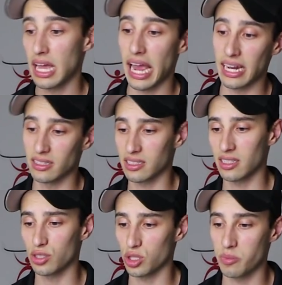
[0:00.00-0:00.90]
and it's going
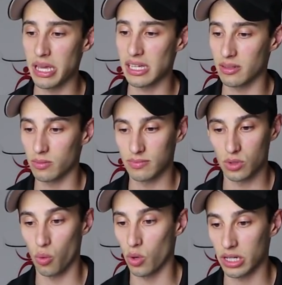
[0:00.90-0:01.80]
to just make
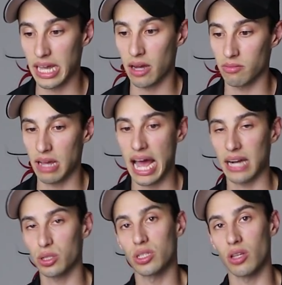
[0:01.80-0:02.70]
the workout
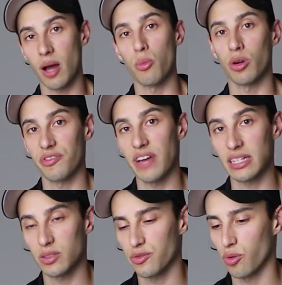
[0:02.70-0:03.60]
actually a lot more
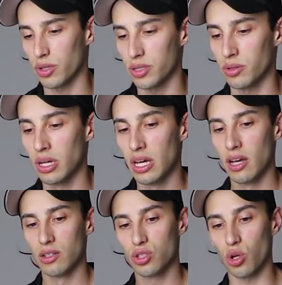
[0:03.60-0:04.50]
effective for you.
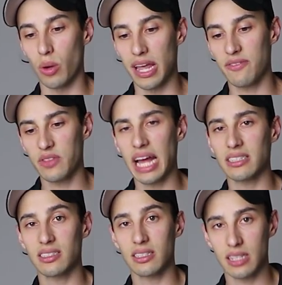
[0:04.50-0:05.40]
So if
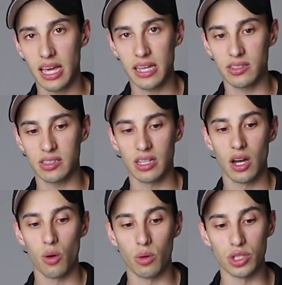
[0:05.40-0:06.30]
that's the case,
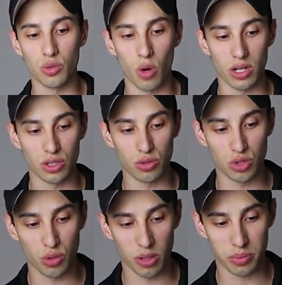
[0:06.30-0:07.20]
what you want to do
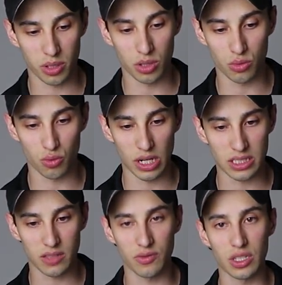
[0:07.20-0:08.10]
is you want to
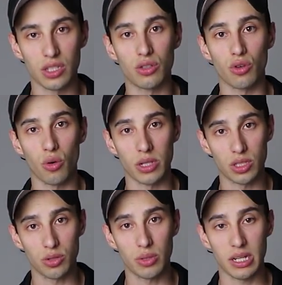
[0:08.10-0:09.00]
progressively grow
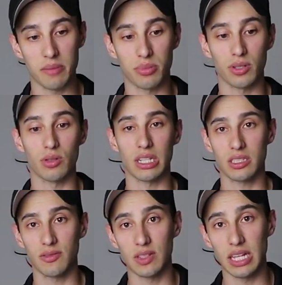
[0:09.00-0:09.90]
into it and
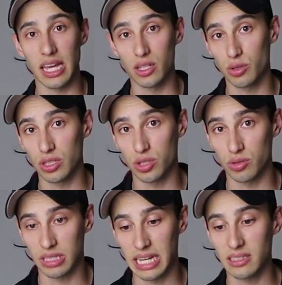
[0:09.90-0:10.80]
progressively increase your
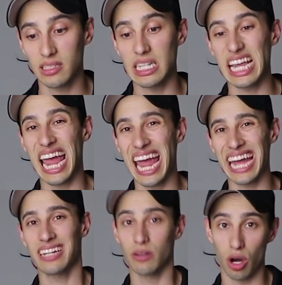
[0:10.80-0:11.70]
intensity
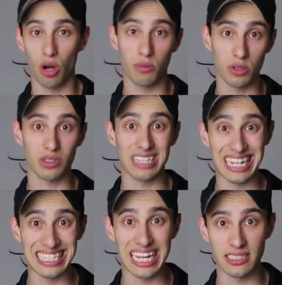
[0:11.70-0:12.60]
and almost
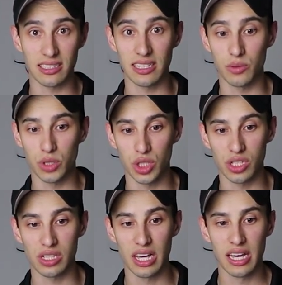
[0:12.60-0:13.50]
that density, which
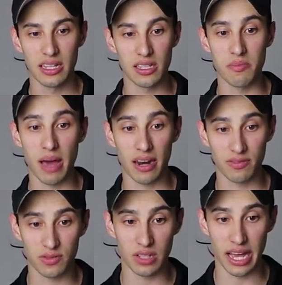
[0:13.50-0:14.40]
is the amount
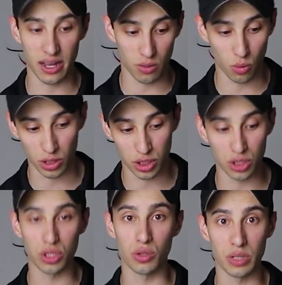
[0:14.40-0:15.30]
of work
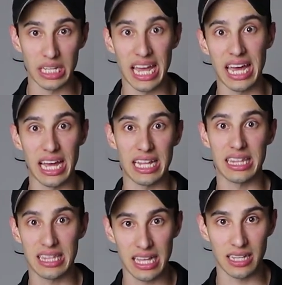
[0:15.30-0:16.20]
you're doing
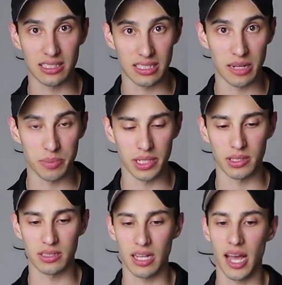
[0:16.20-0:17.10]
in a said
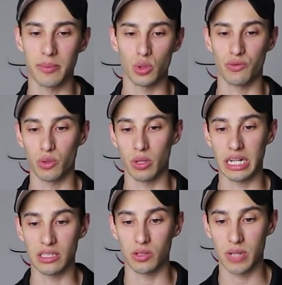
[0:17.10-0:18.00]
period of time. So if your
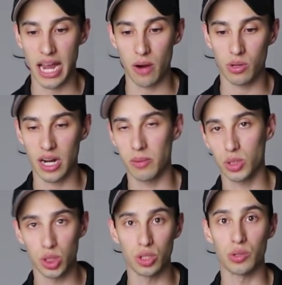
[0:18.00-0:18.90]
workouts are an hour, how
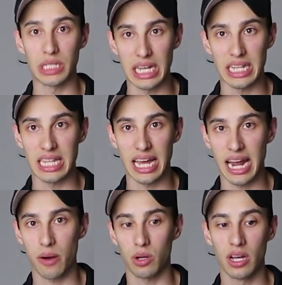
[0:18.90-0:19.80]
much are you doing in that
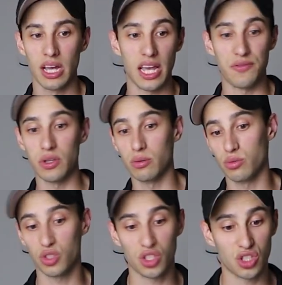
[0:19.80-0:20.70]
hour? If you
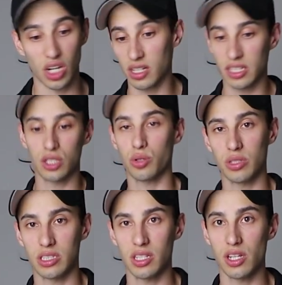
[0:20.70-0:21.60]
suddenly
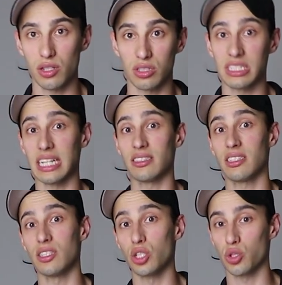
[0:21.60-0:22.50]
increase it, your
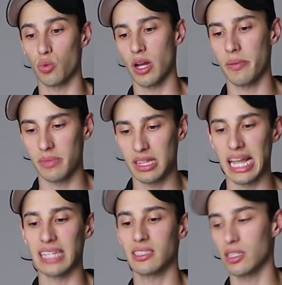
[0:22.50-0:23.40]
density just went up.
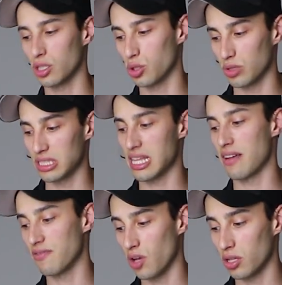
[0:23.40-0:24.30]
That's going to increase
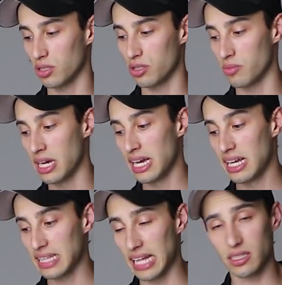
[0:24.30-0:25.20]
that volume.
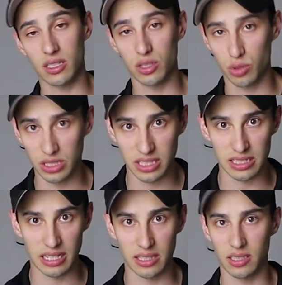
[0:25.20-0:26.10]
That's going to increase the
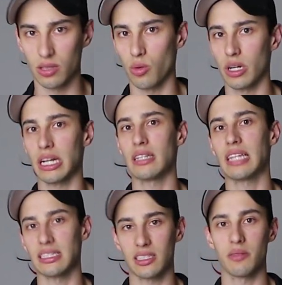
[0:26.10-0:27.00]
intensity of the workout.
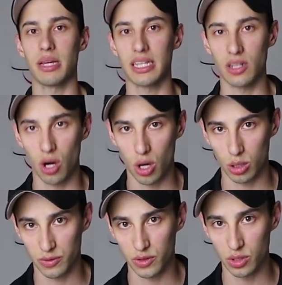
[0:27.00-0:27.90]
That's going to make it
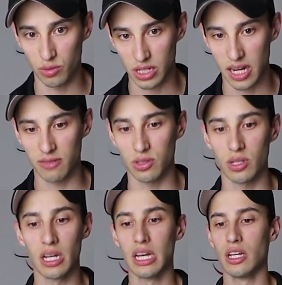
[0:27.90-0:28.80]
harder for you to recover.
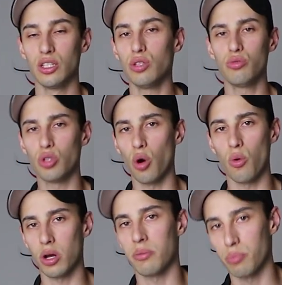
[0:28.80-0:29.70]
You don't
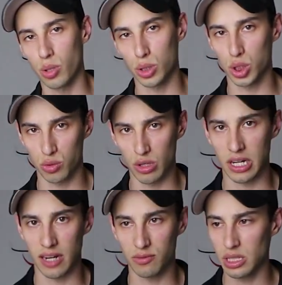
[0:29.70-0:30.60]
want to push your
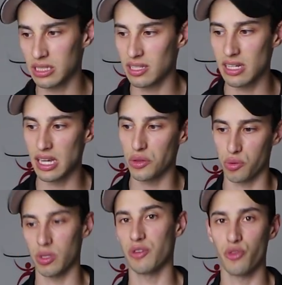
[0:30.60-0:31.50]
recovery to need
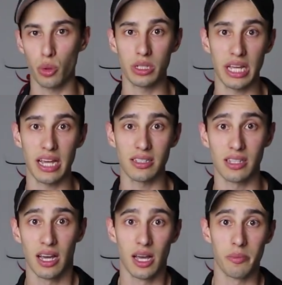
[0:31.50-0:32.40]
3 to 4
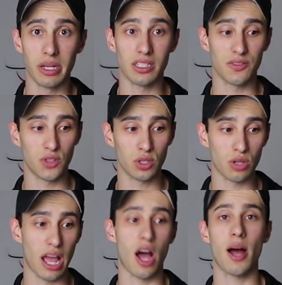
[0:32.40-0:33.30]
days, because if you're
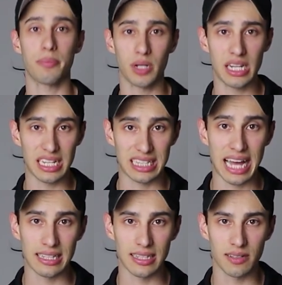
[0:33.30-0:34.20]
operating at
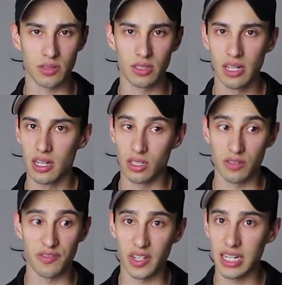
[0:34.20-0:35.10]
that level, there's a
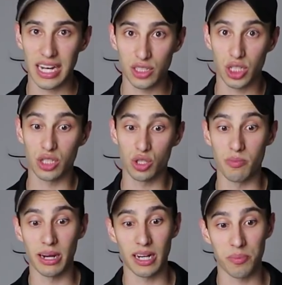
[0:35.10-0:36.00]
very high chance you
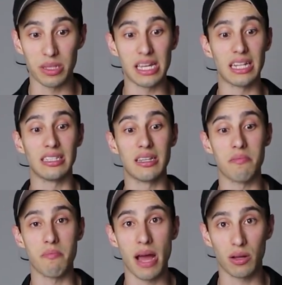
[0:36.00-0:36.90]
might not be getting the
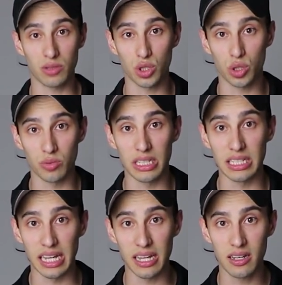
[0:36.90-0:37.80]
amount that you
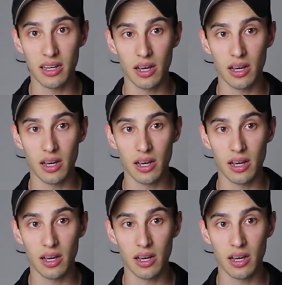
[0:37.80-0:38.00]
need in,